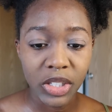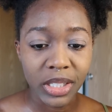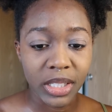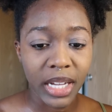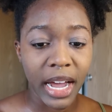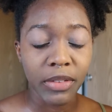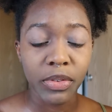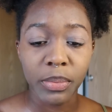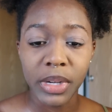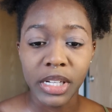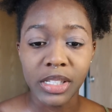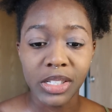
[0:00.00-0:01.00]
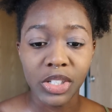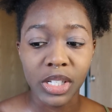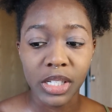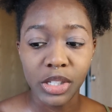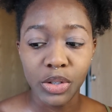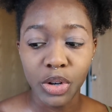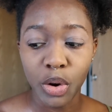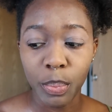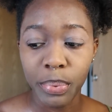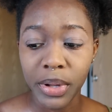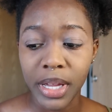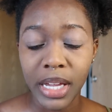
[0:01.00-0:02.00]
it's time for me to just, you know,
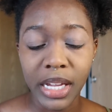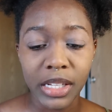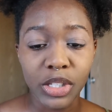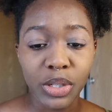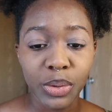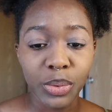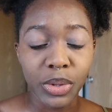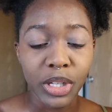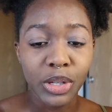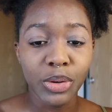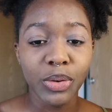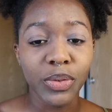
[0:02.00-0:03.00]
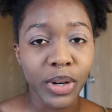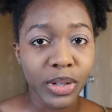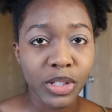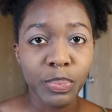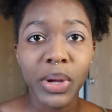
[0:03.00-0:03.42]
put into the universe,